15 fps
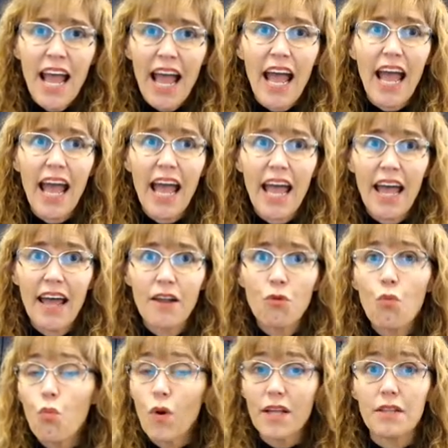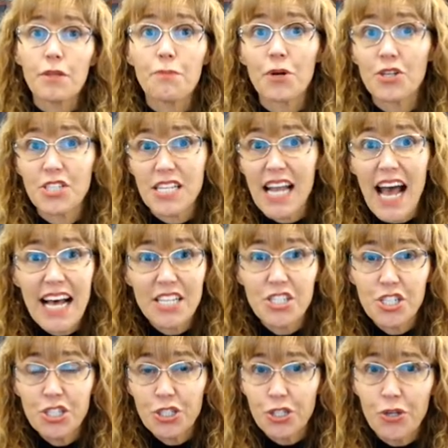and what the person has to
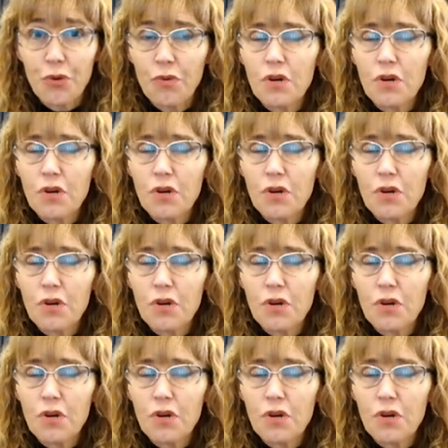do.